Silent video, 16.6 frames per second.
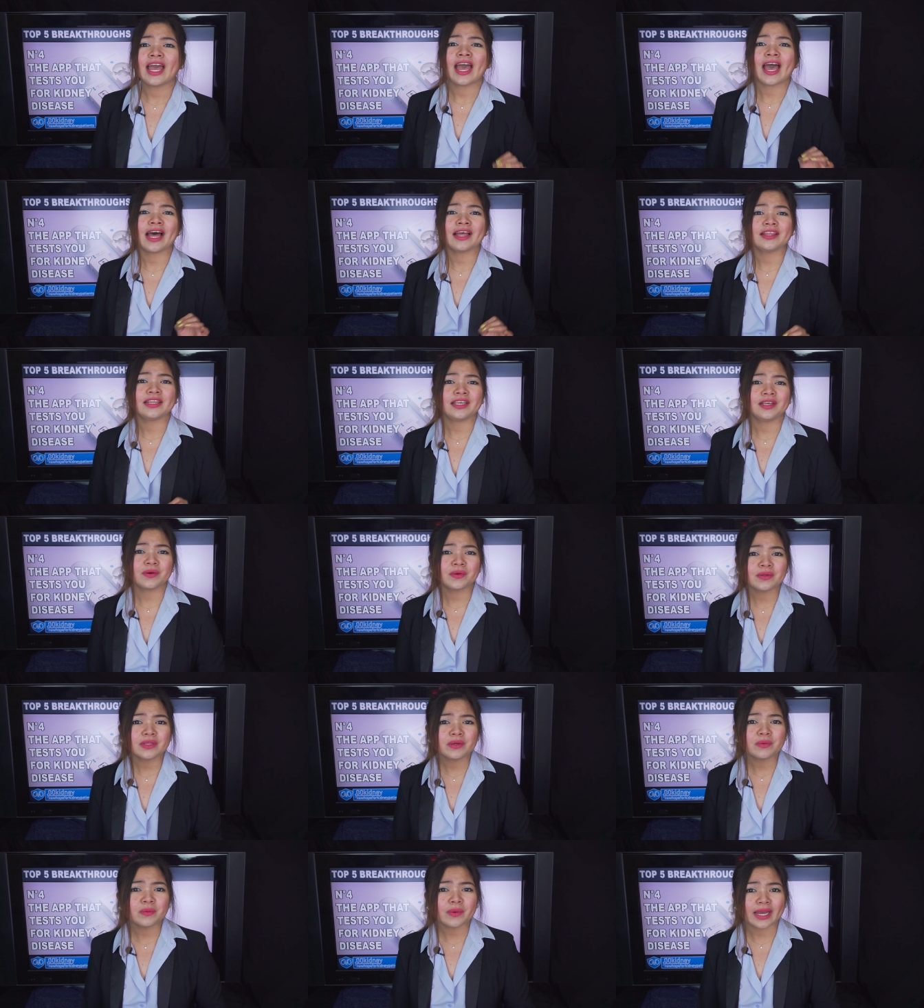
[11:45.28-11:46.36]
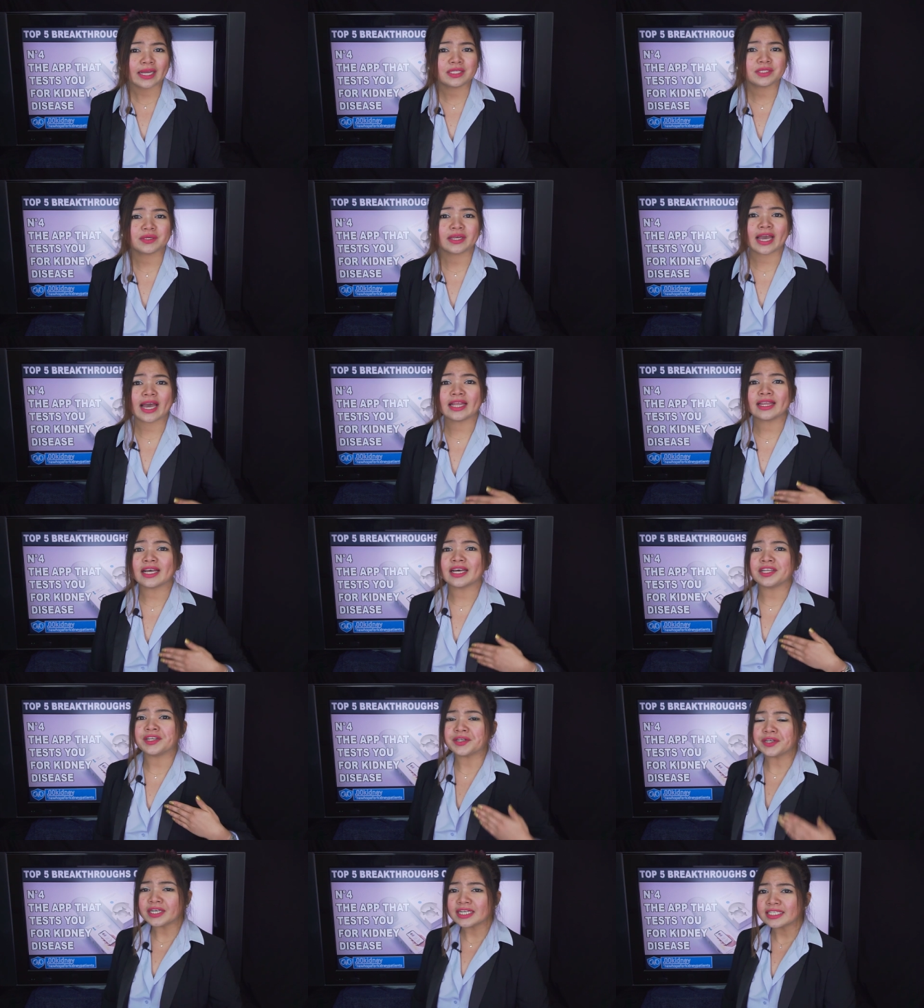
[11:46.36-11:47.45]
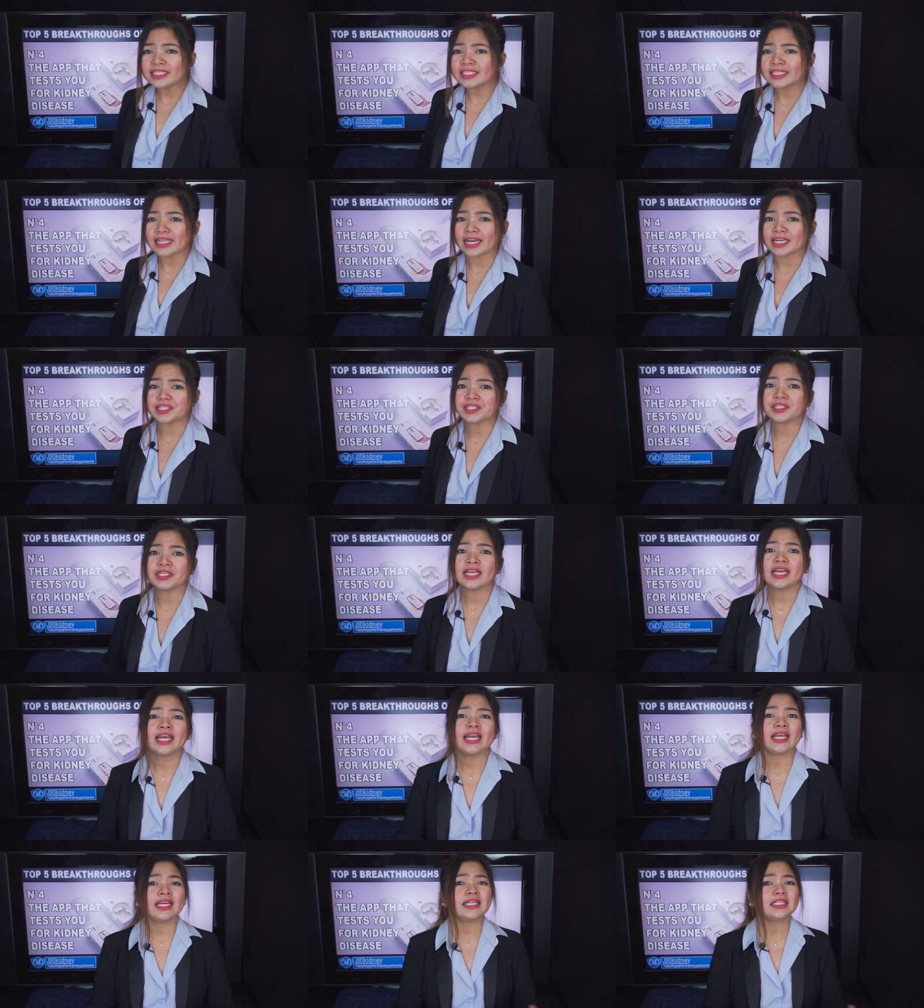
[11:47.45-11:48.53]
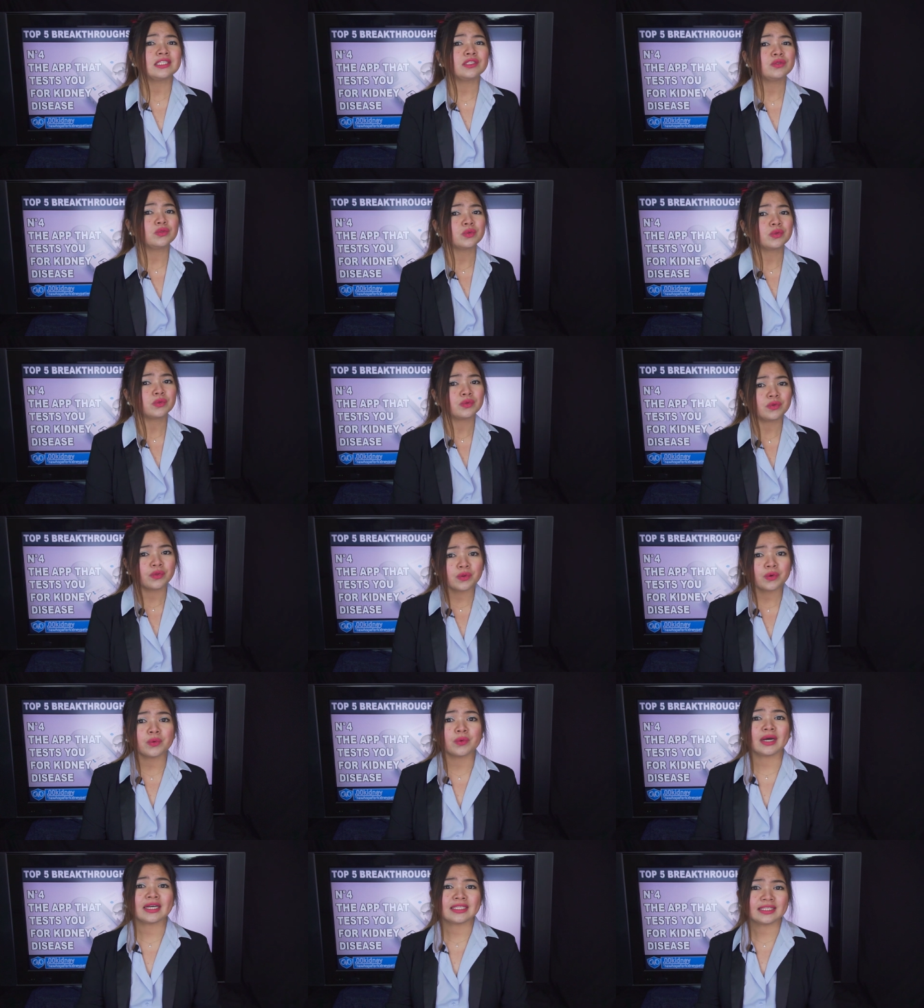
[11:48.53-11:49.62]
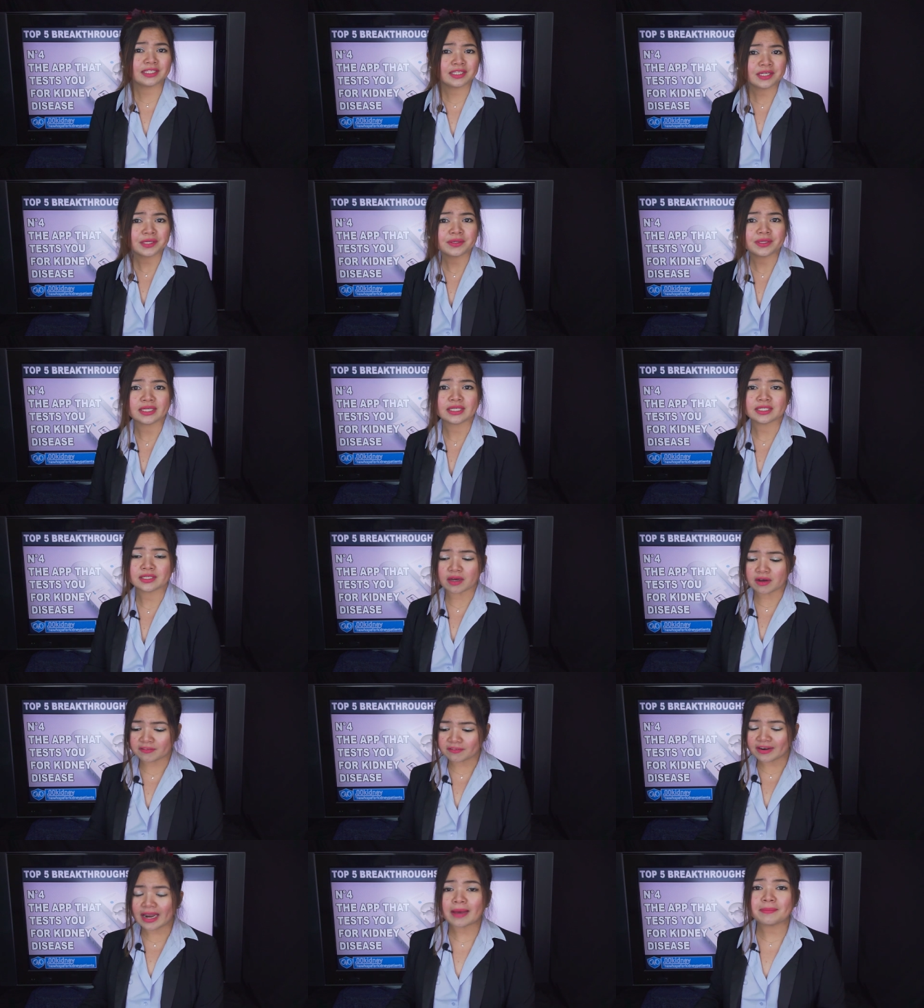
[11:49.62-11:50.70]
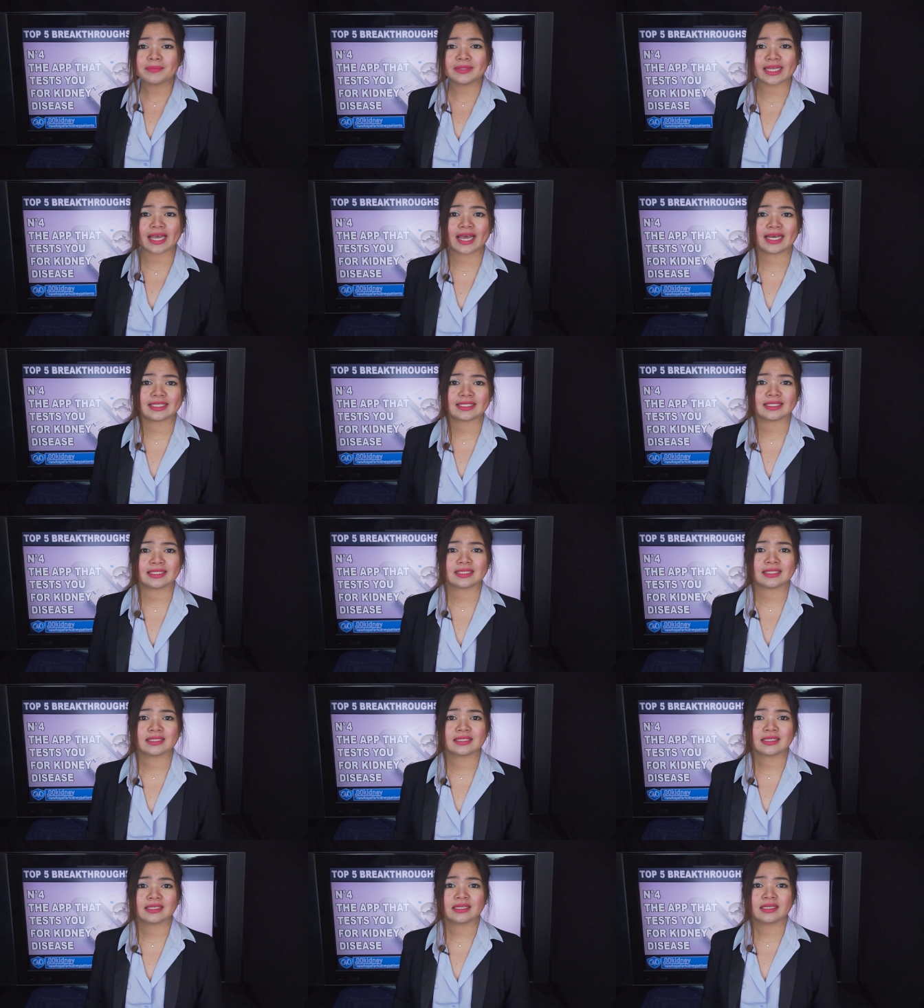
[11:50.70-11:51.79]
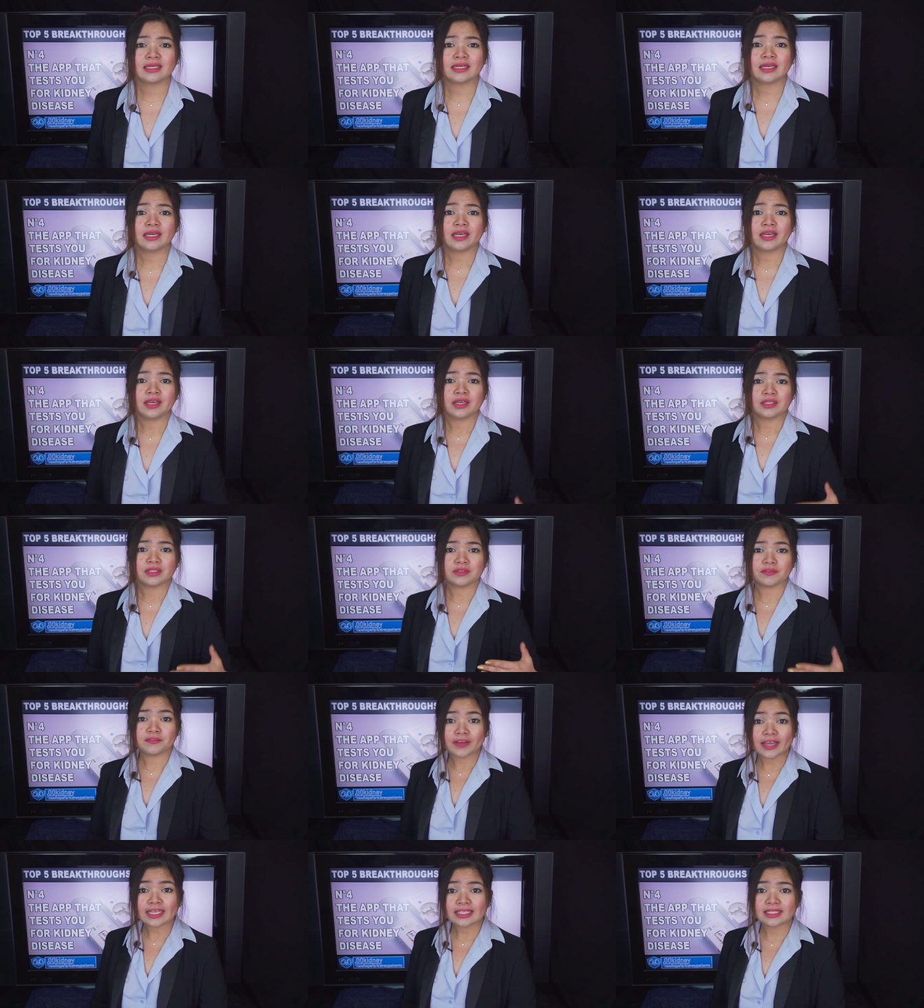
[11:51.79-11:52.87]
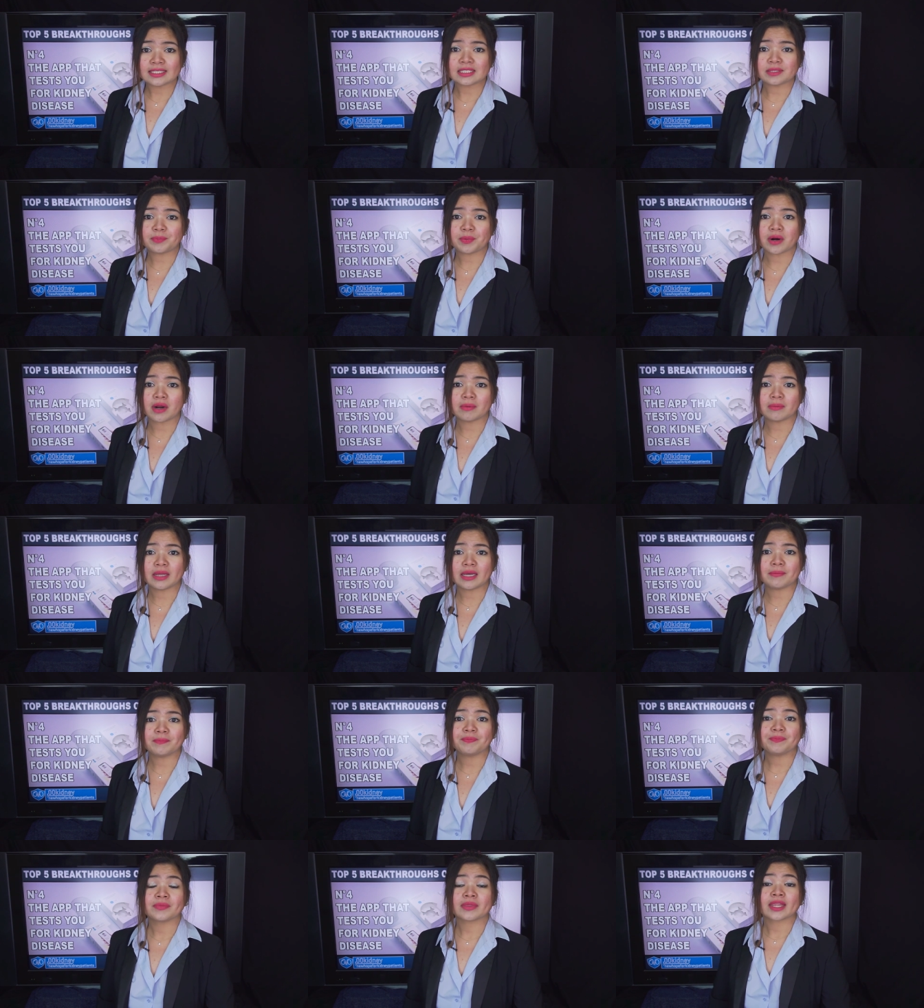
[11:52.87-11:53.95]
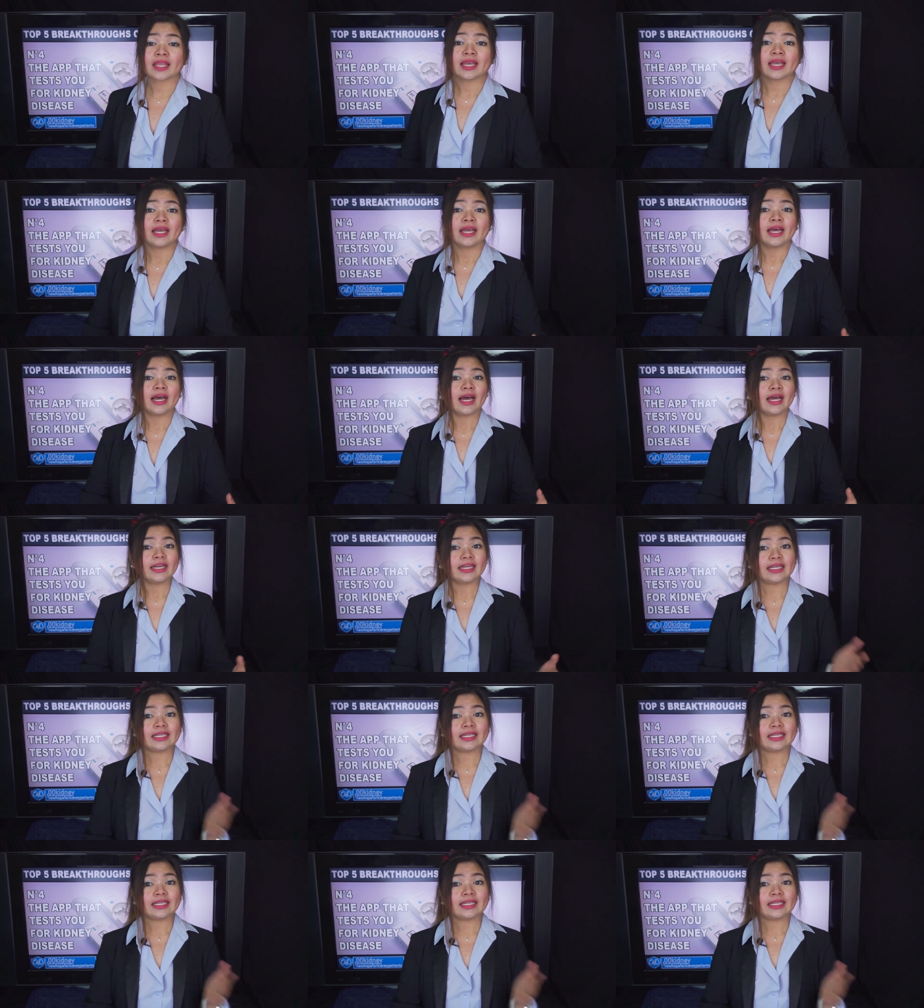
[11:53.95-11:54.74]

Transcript: and the only way to get an early detection is to go through a series of lab tests. To face this problem, an